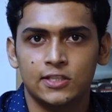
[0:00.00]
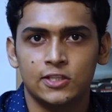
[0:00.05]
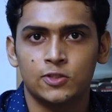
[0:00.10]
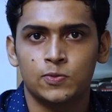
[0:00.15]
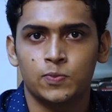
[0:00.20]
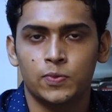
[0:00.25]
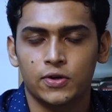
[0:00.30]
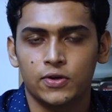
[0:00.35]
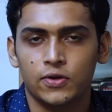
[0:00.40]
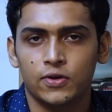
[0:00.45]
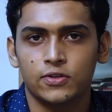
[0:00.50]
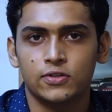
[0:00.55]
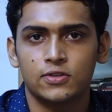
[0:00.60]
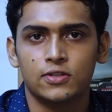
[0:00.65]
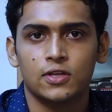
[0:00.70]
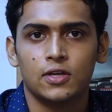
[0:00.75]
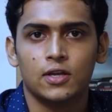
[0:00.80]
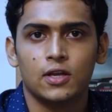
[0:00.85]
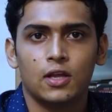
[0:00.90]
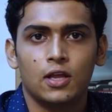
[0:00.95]
is because
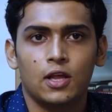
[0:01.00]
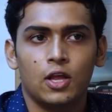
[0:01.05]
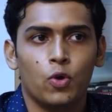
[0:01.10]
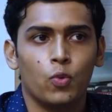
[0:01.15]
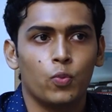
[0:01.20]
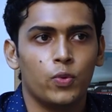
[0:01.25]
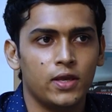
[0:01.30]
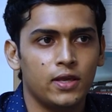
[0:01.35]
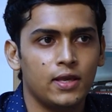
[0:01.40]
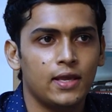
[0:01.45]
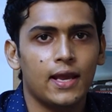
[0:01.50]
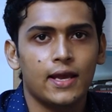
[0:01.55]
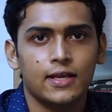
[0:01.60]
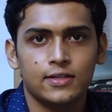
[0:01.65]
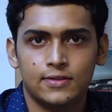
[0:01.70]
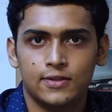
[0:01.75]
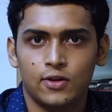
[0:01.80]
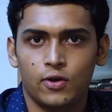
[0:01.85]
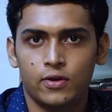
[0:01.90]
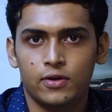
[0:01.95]
we
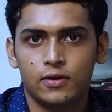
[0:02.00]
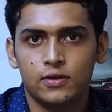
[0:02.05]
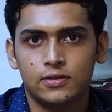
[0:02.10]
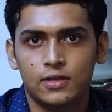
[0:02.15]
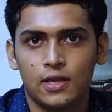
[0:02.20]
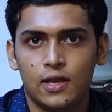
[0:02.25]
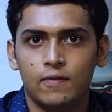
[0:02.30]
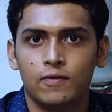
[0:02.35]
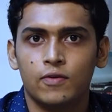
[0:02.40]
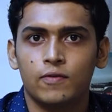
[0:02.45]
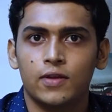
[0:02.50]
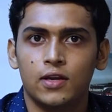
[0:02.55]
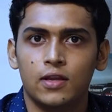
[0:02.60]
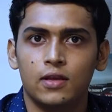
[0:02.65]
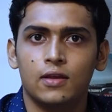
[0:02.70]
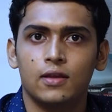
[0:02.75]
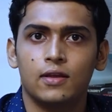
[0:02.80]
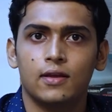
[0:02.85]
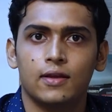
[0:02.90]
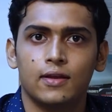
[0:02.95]
as lawyers have a
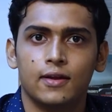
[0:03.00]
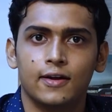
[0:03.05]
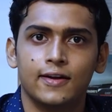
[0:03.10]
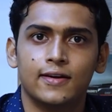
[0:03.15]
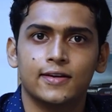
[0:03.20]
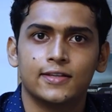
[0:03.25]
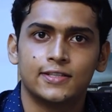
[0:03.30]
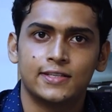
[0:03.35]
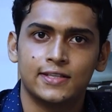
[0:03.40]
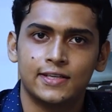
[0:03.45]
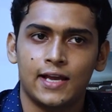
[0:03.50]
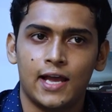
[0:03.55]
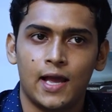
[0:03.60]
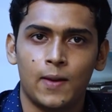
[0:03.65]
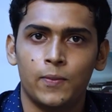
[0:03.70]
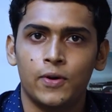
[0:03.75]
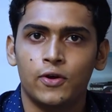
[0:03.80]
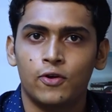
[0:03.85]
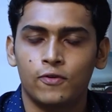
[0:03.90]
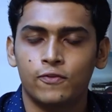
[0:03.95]
very interesting
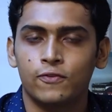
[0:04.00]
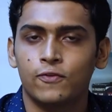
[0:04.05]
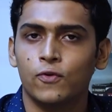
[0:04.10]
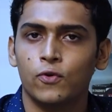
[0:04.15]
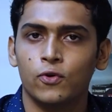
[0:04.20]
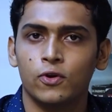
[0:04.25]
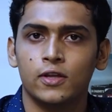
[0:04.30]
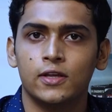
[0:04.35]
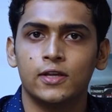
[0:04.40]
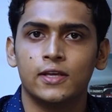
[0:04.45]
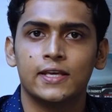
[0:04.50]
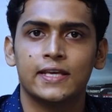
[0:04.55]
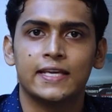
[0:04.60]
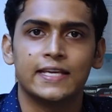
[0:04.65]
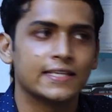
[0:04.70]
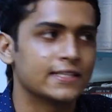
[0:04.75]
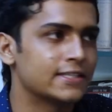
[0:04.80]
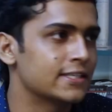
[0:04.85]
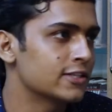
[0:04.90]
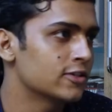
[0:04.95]
habit of quoting
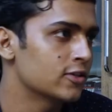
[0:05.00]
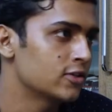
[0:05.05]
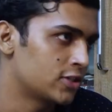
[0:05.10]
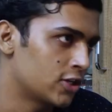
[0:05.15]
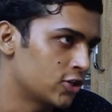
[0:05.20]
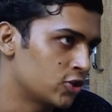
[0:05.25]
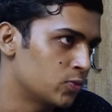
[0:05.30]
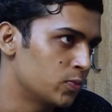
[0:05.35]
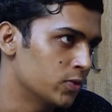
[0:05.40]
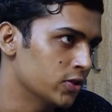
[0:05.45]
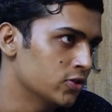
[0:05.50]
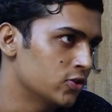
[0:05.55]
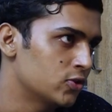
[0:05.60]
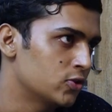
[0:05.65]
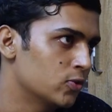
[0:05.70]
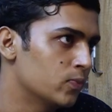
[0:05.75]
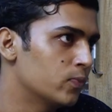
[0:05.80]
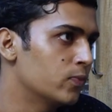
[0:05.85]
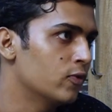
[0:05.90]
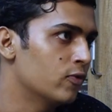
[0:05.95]
cases or judgments
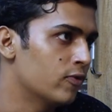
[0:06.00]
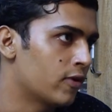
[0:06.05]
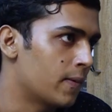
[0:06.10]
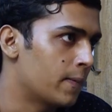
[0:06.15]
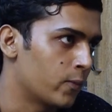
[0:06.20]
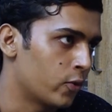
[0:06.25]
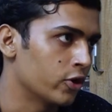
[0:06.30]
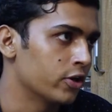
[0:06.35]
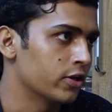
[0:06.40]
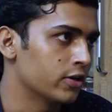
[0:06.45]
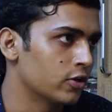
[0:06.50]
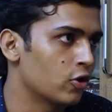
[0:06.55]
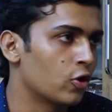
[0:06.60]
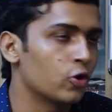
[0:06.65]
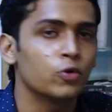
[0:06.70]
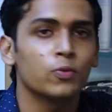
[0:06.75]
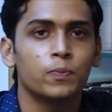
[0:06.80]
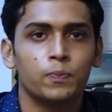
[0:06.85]
to prove our point, or to